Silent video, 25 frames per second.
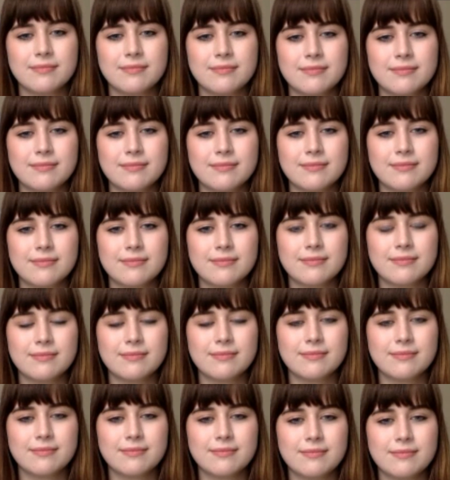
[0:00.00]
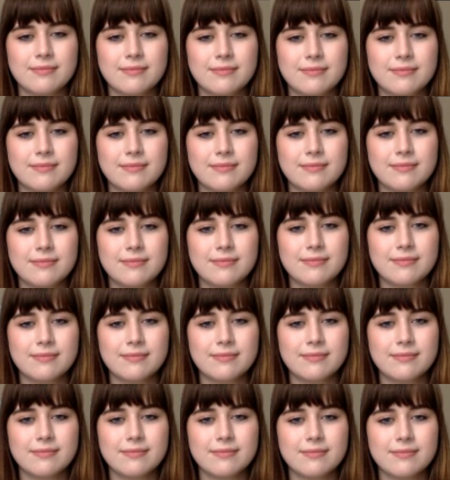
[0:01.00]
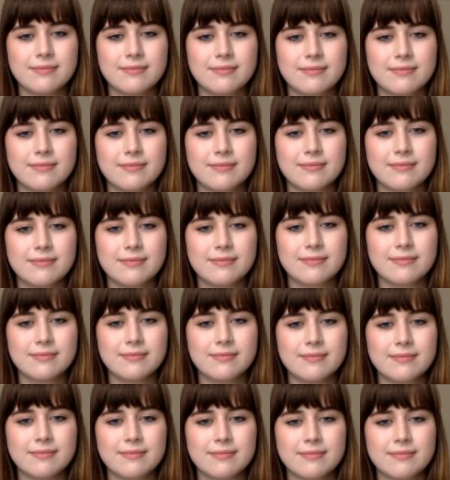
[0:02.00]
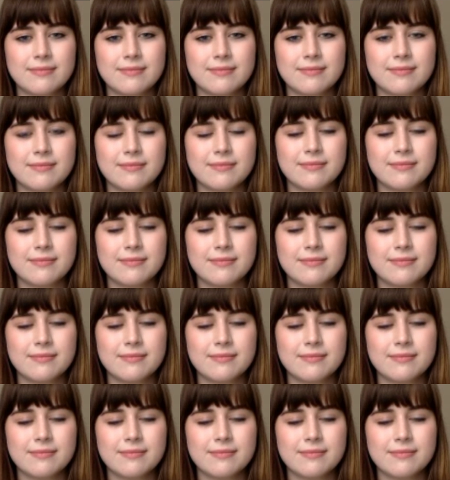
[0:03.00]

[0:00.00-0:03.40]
No words are spoken by the person on screen.